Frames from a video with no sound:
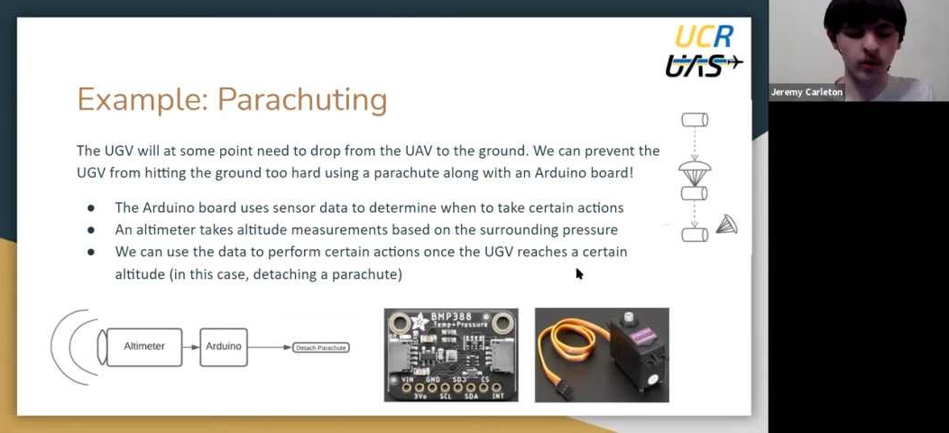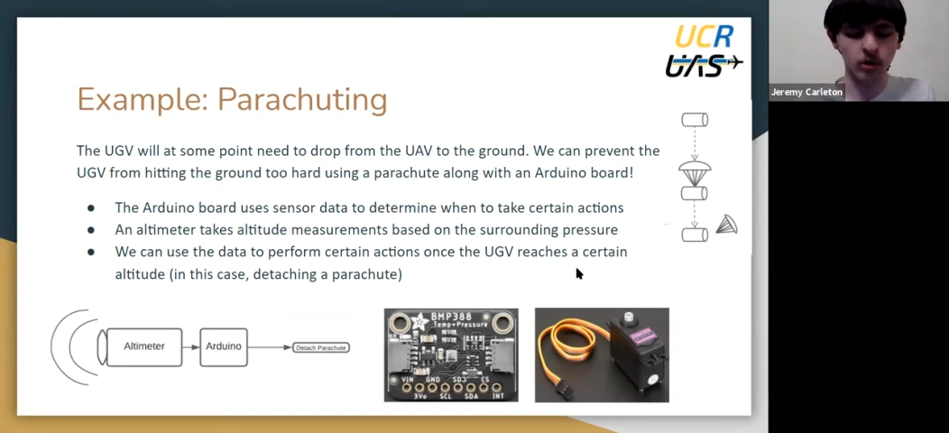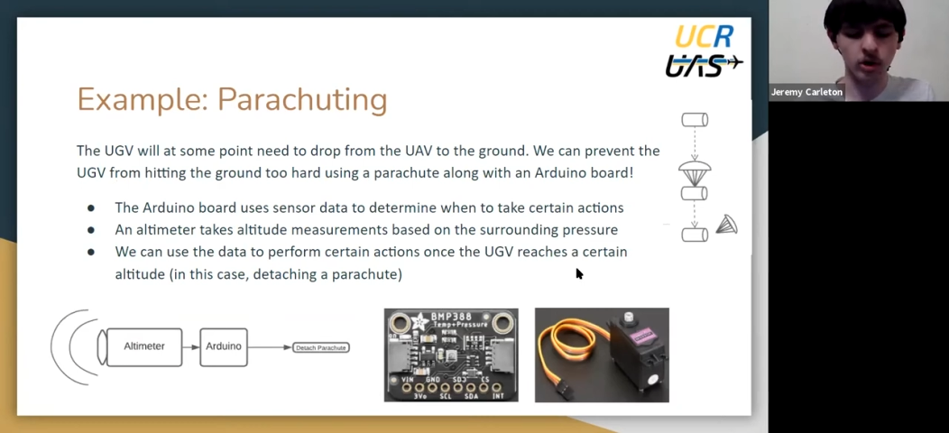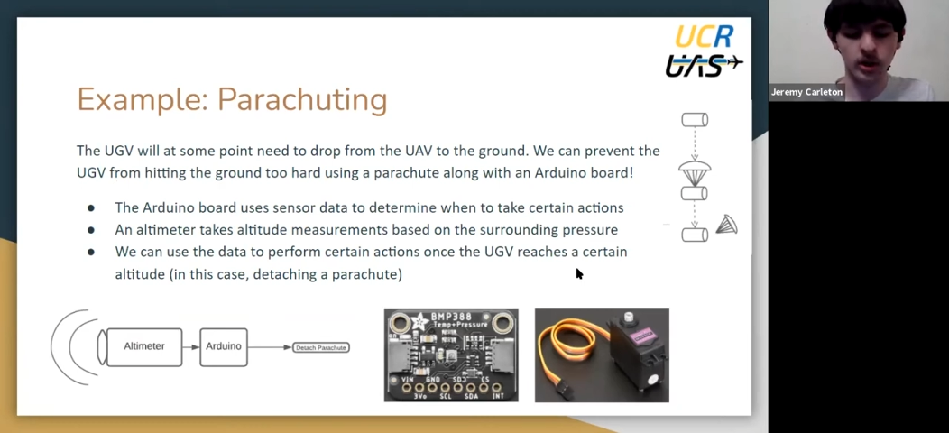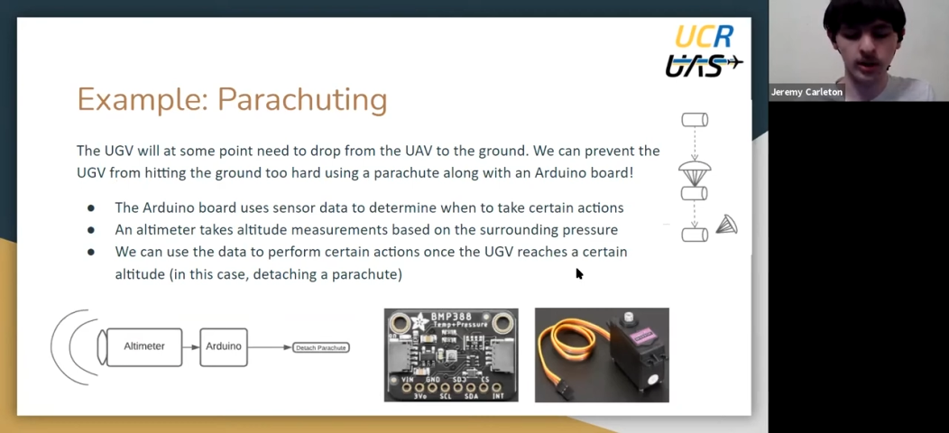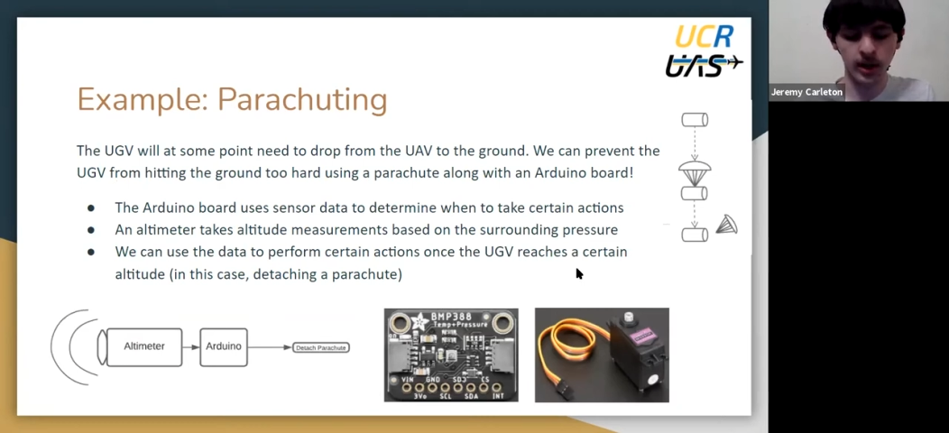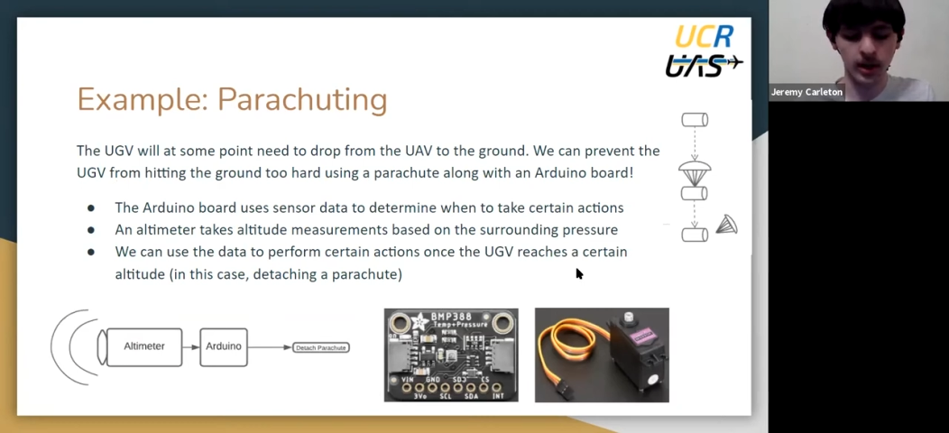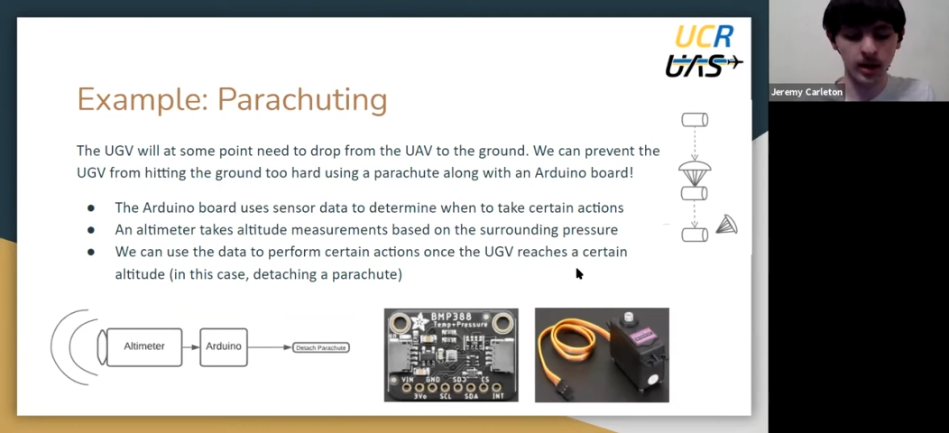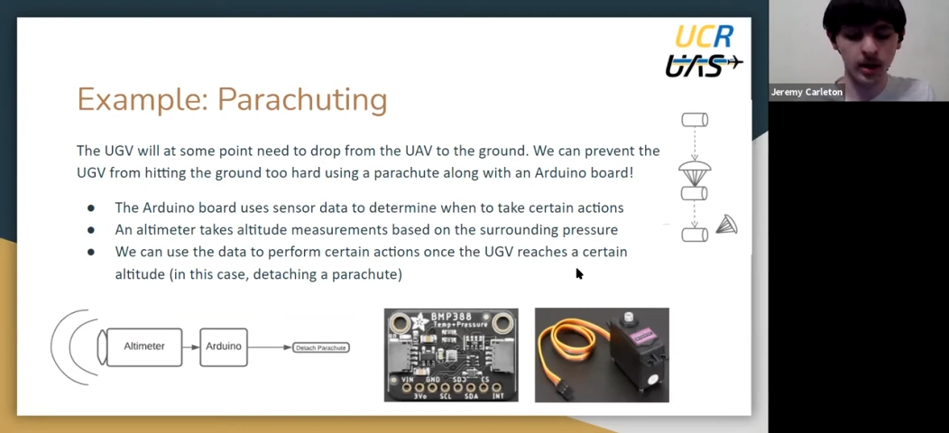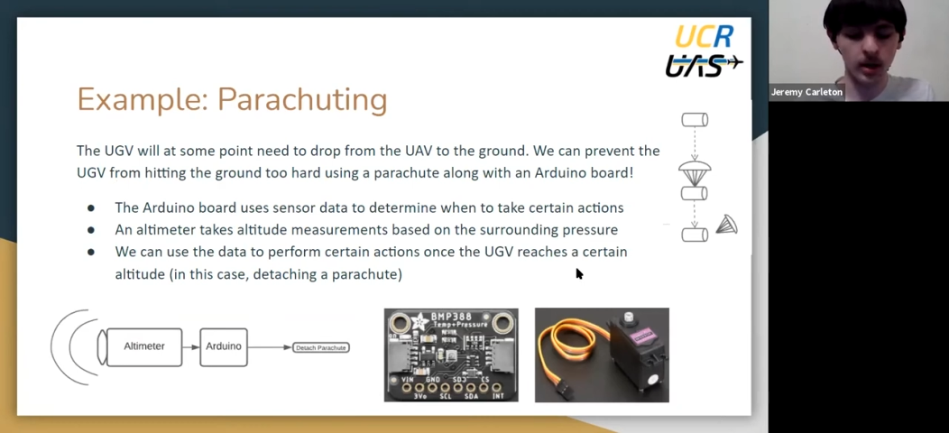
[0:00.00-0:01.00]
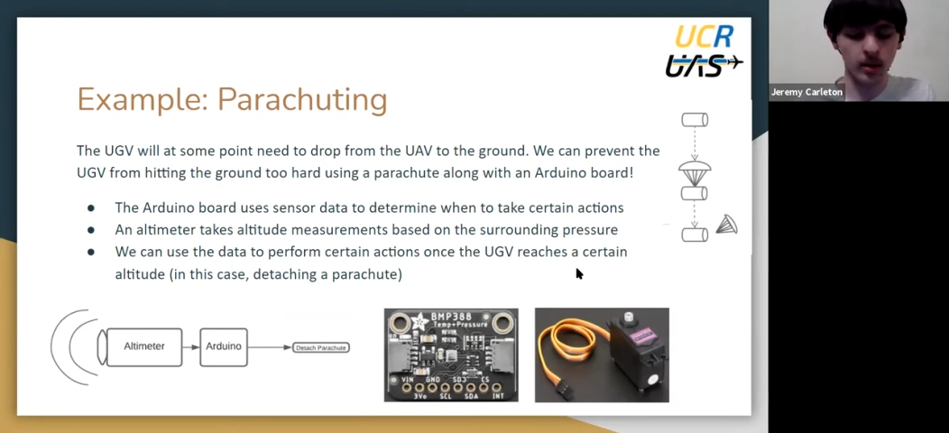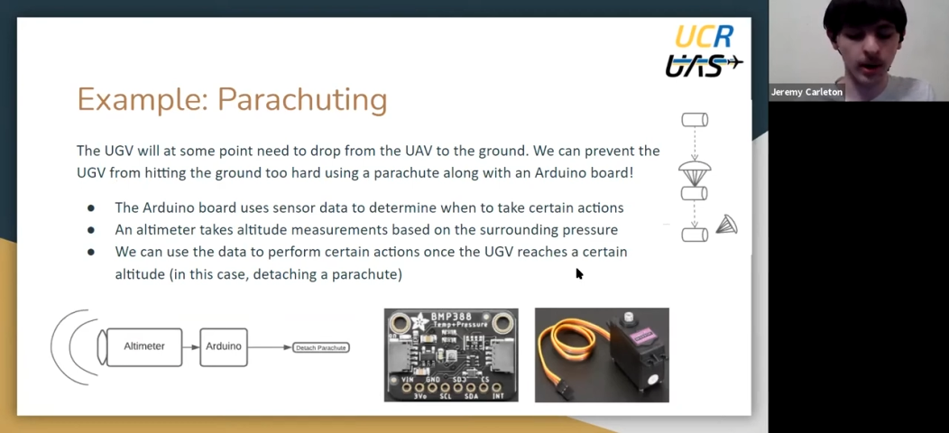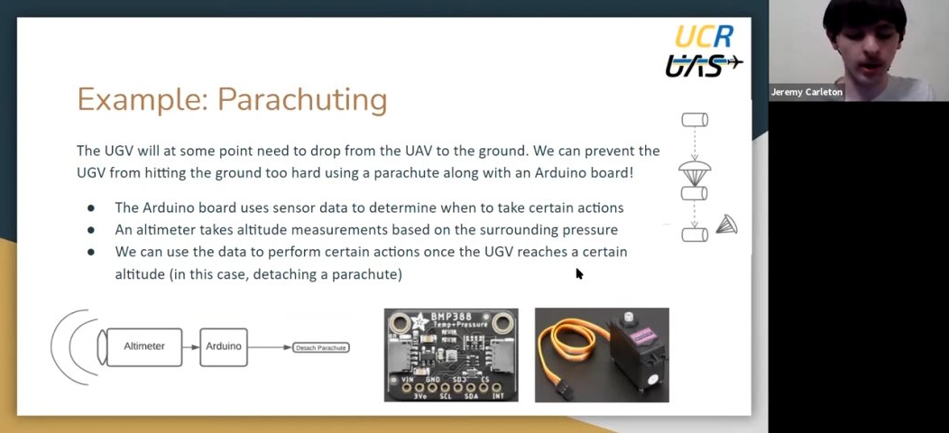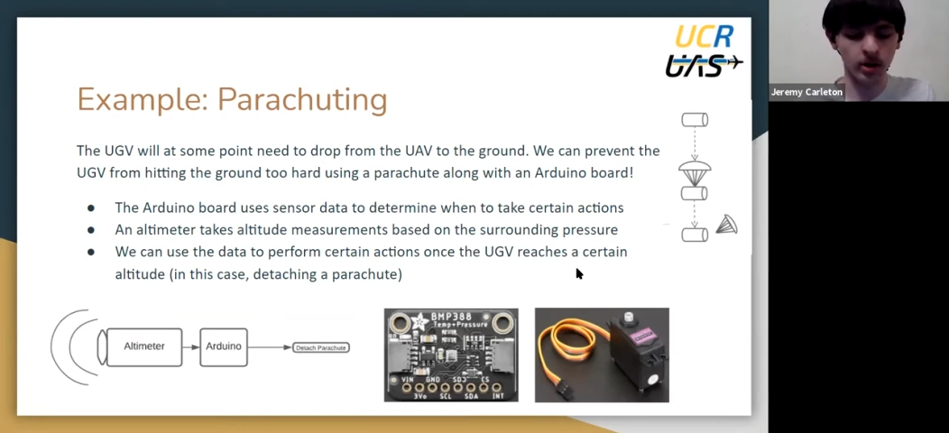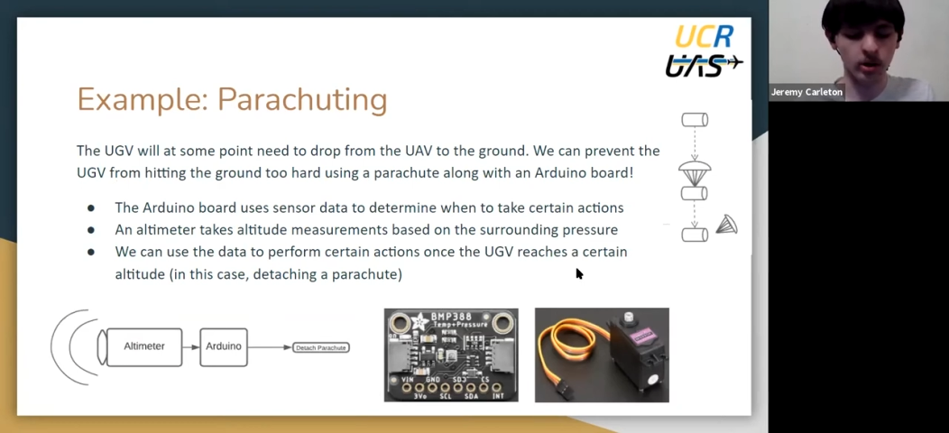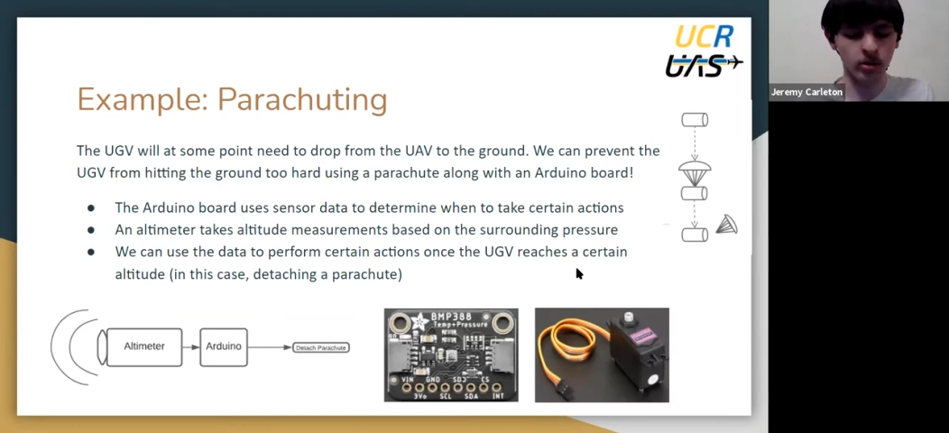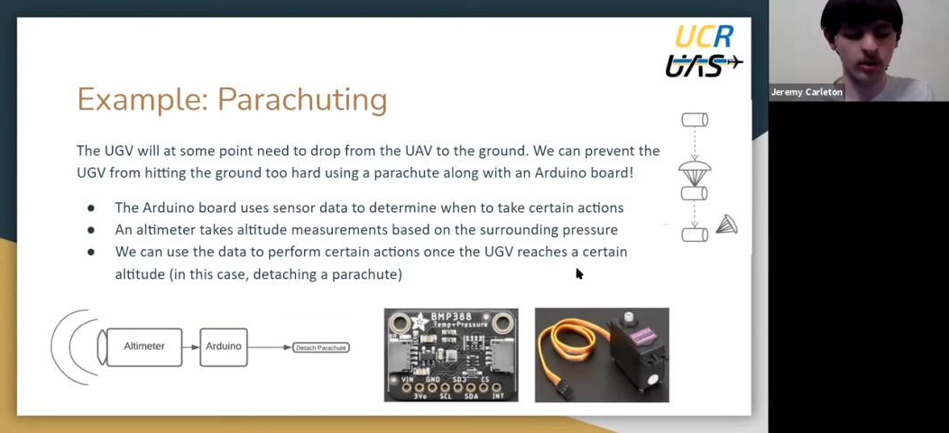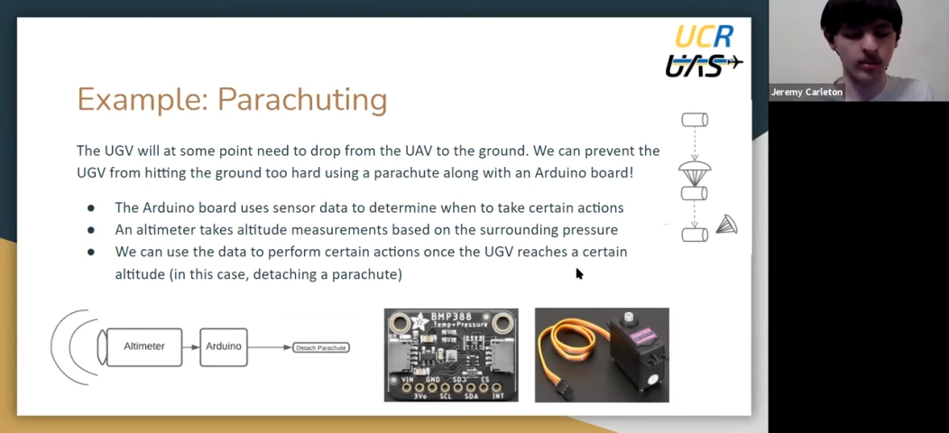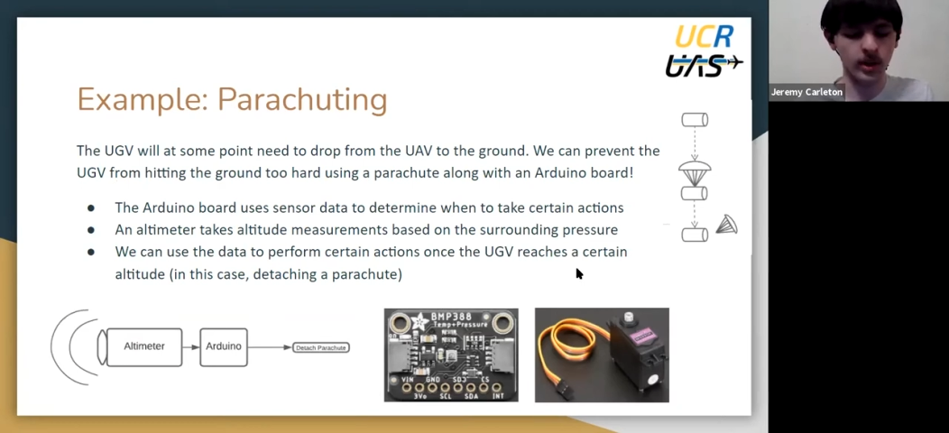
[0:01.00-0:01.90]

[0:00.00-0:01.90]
Fortunately, a parachute